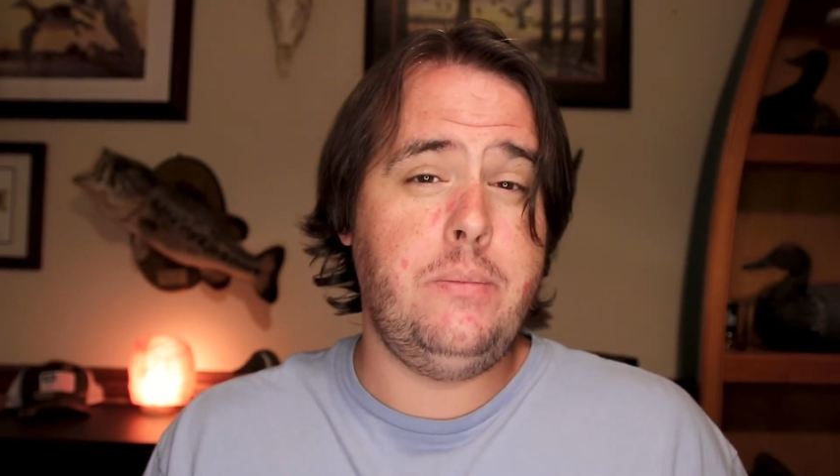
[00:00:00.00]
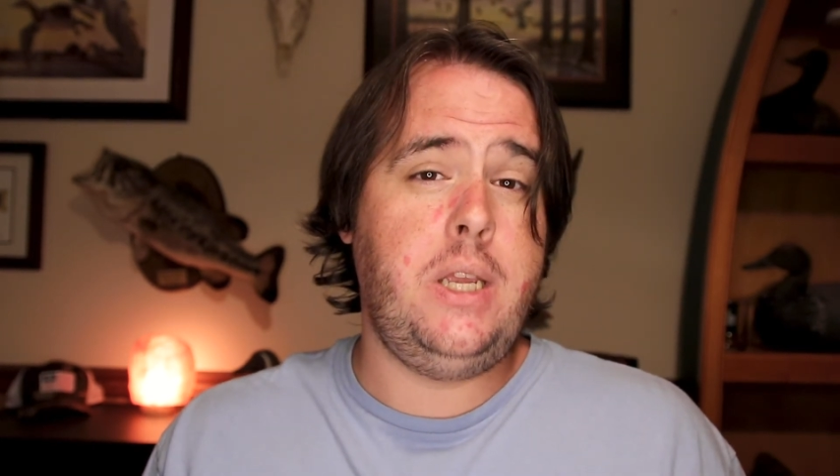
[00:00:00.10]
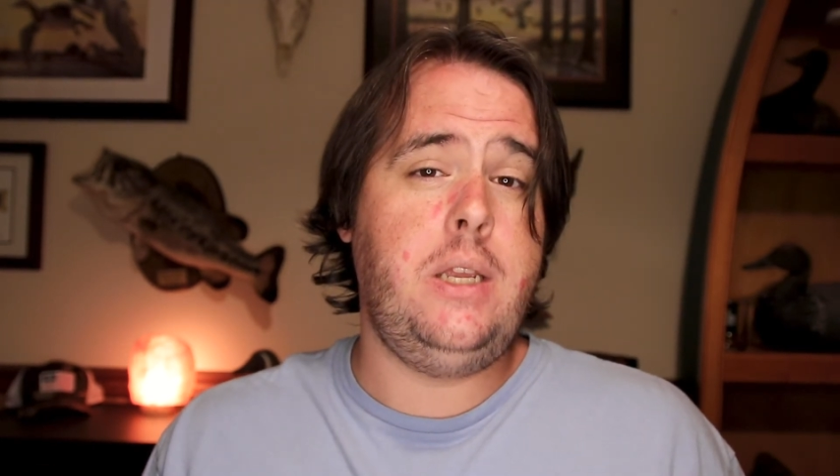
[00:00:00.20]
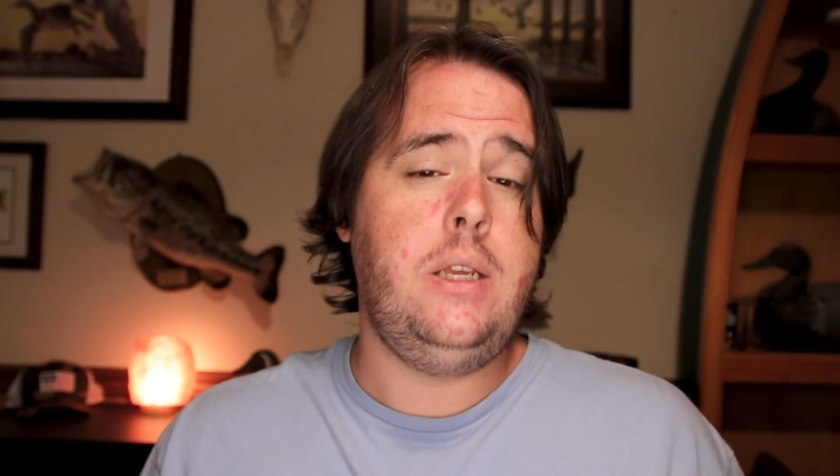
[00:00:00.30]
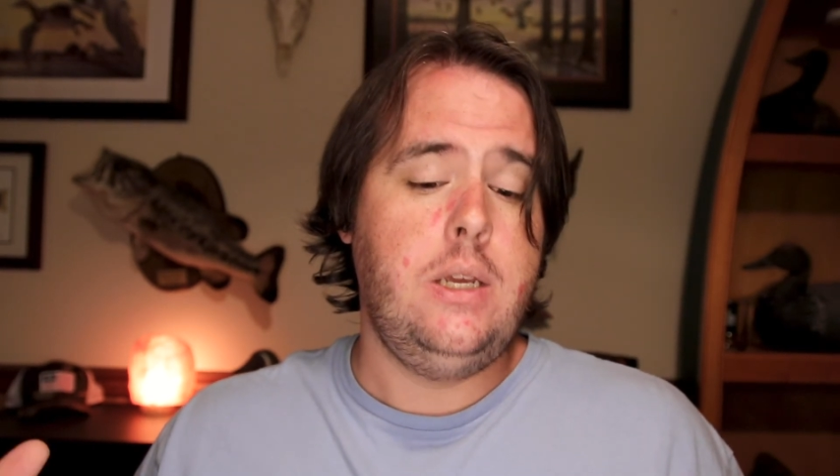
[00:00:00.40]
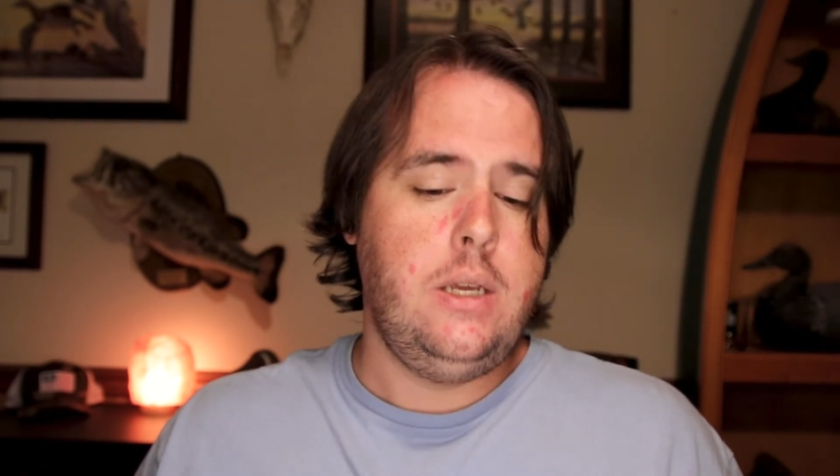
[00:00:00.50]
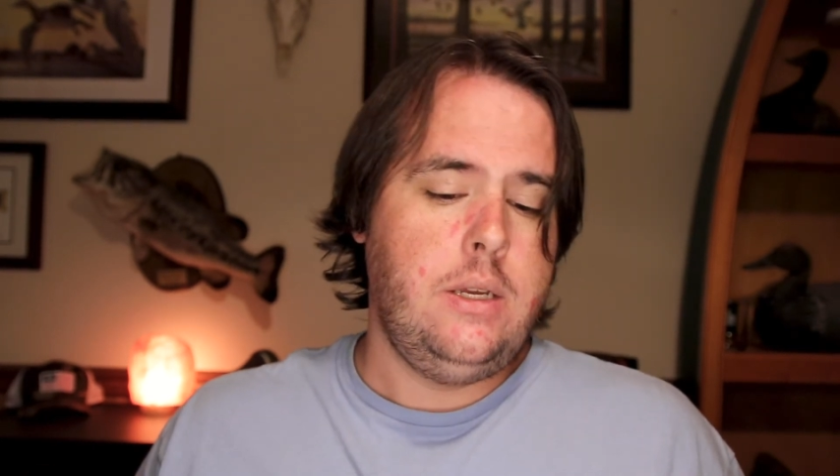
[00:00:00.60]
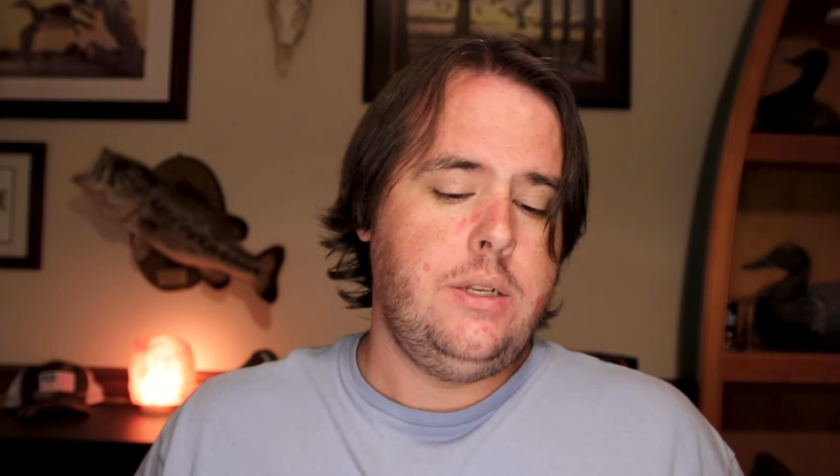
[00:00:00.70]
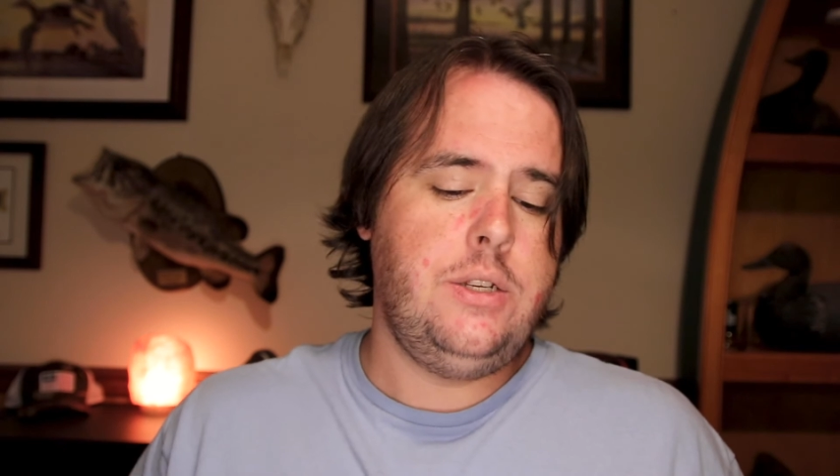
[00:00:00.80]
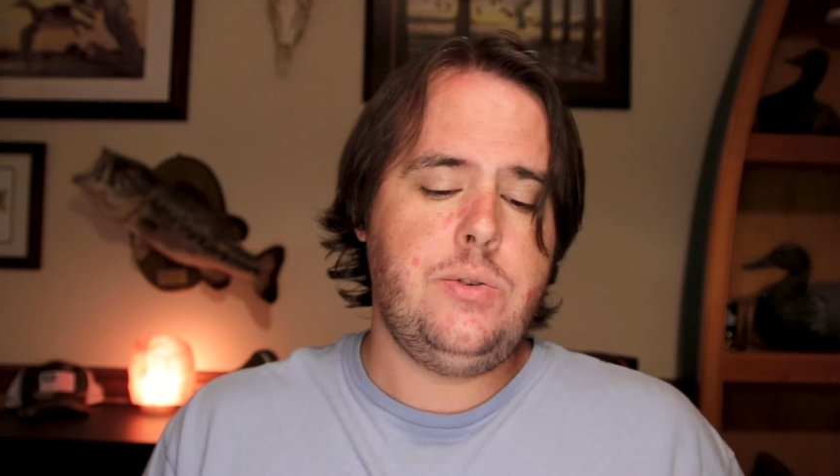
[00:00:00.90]
me
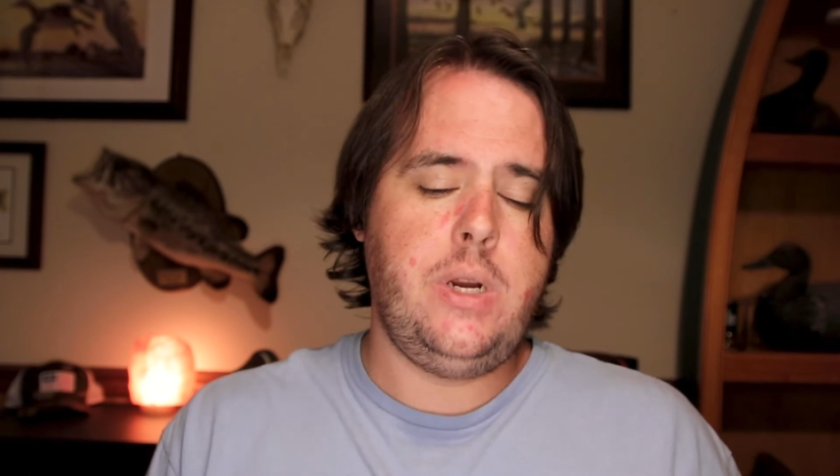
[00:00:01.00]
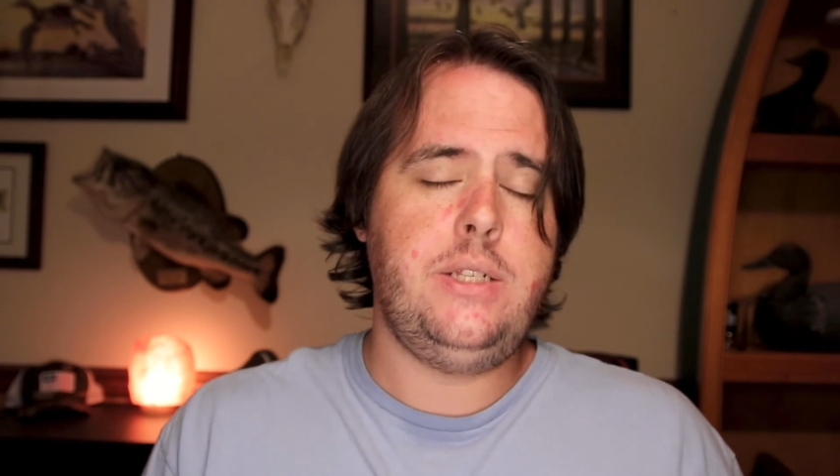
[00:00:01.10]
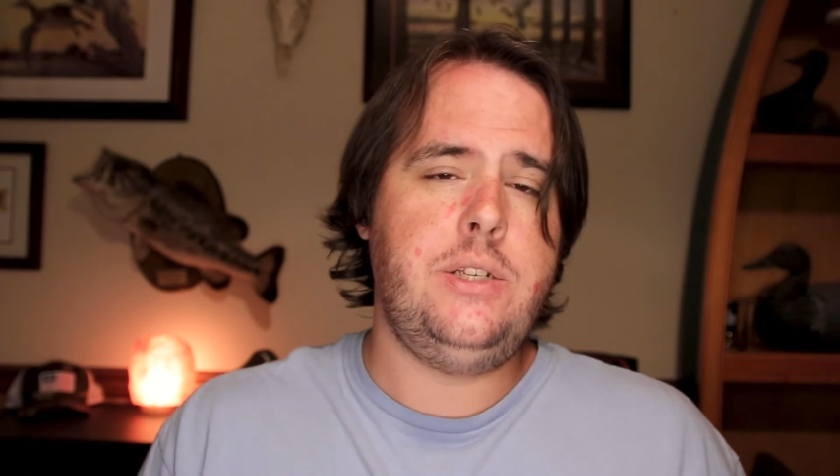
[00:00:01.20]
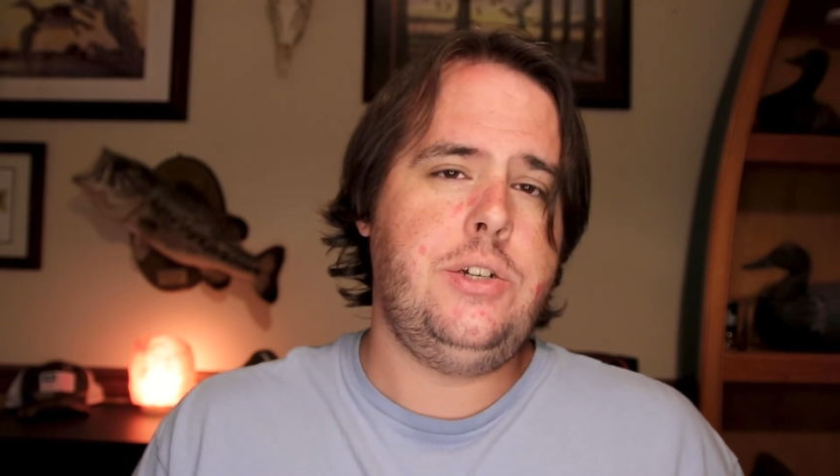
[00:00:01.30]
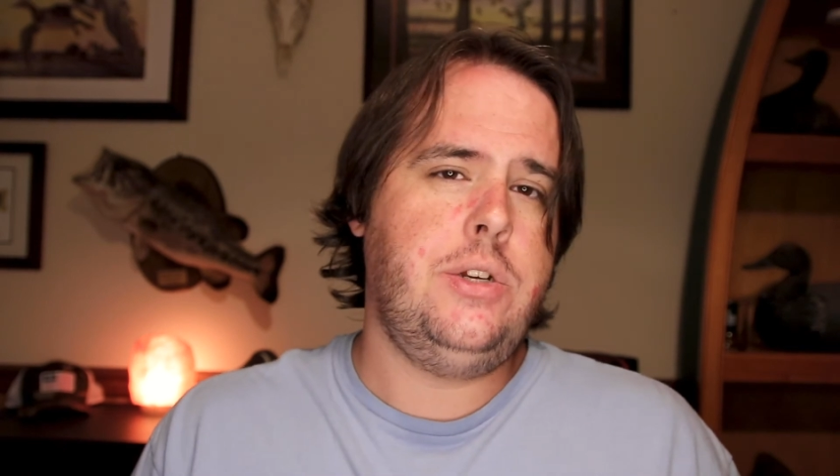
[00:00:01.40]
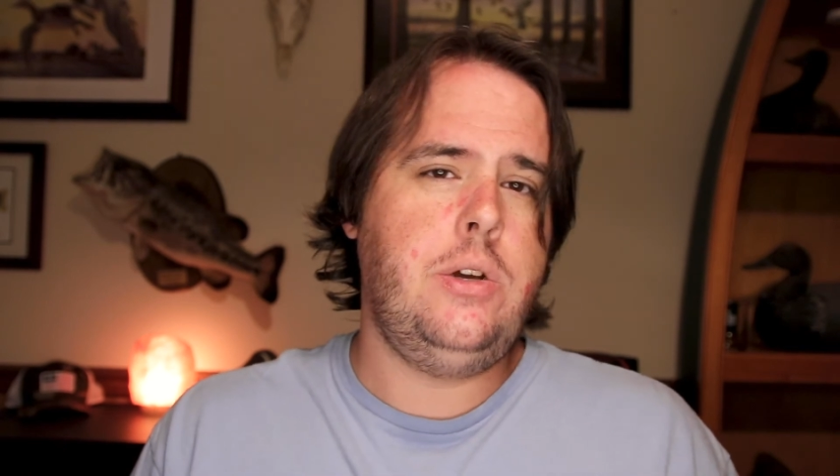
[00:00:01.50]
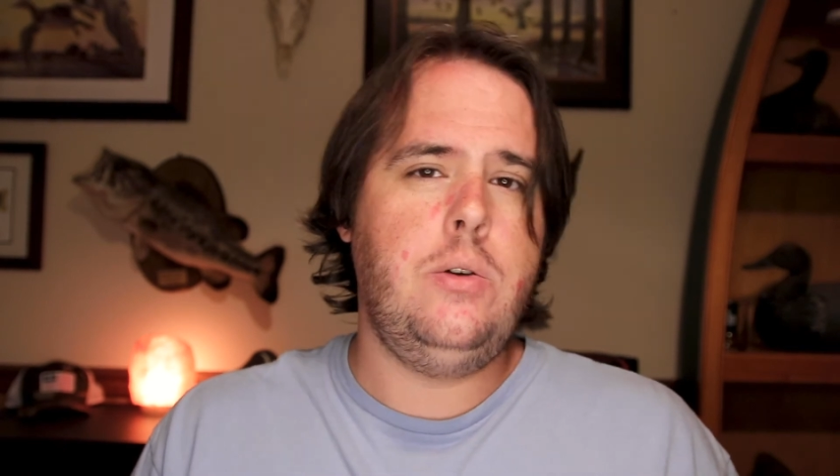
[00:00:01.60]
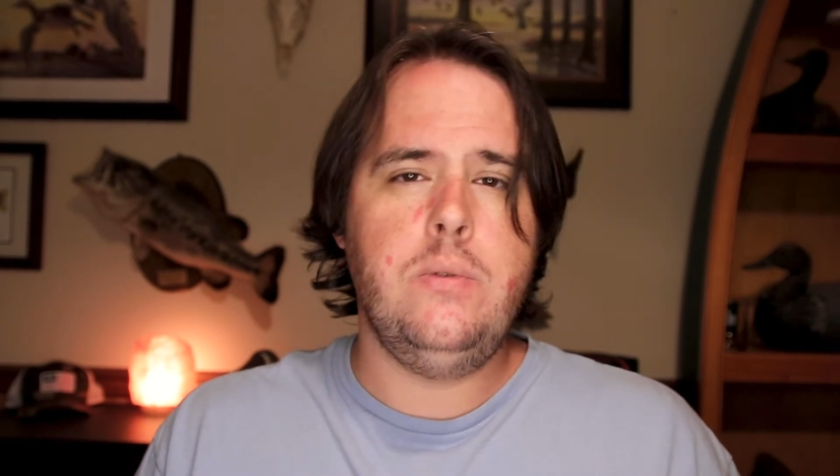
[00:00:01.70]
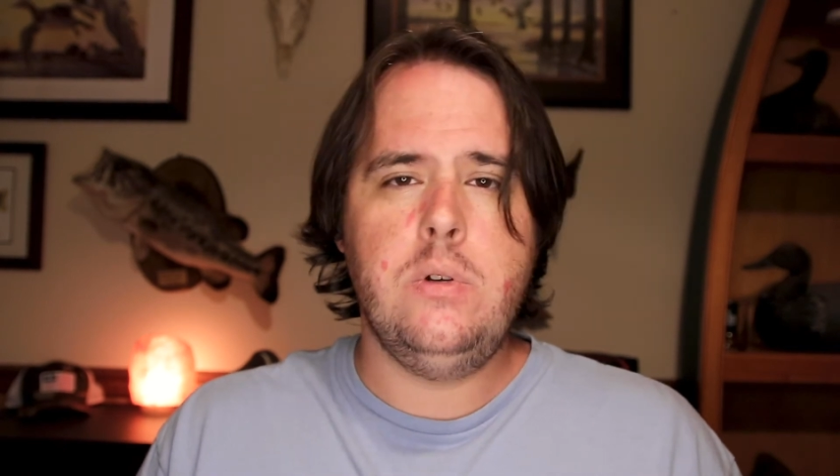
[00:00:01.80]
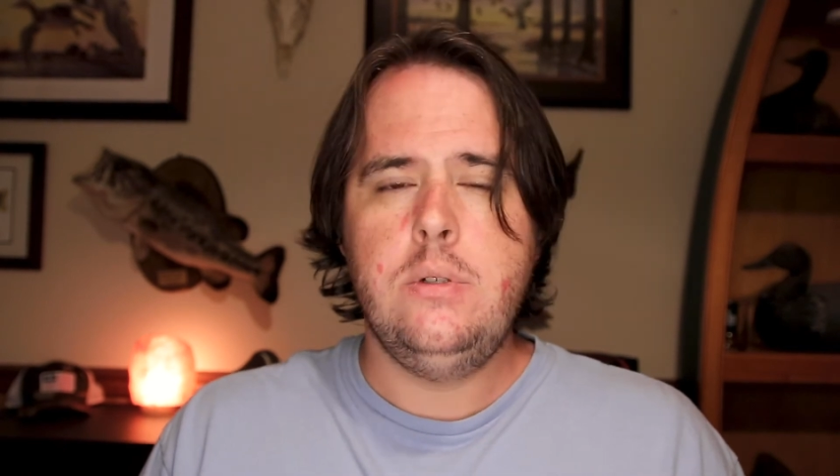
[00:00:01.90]
to transition
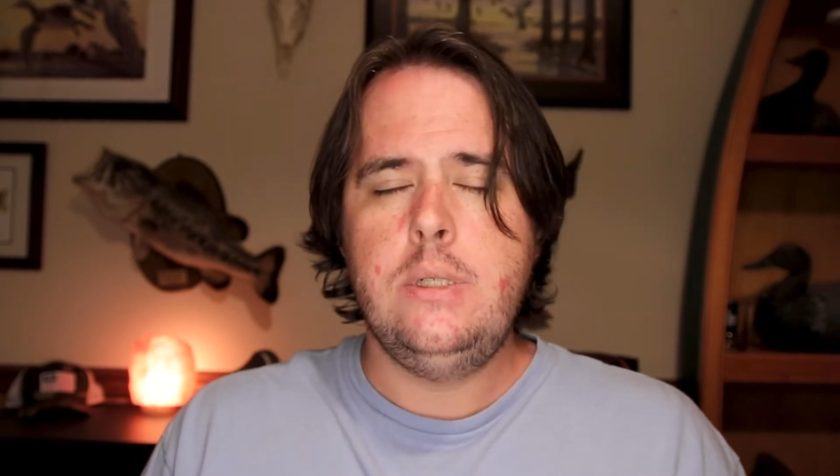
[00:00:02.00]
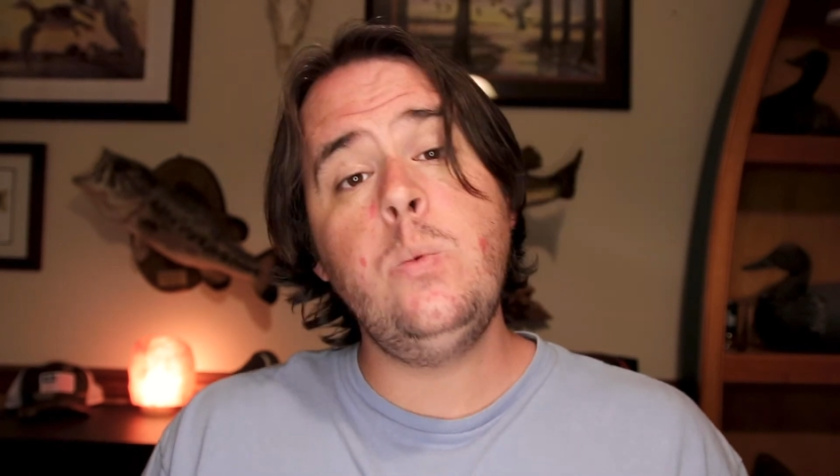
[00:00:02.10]
over.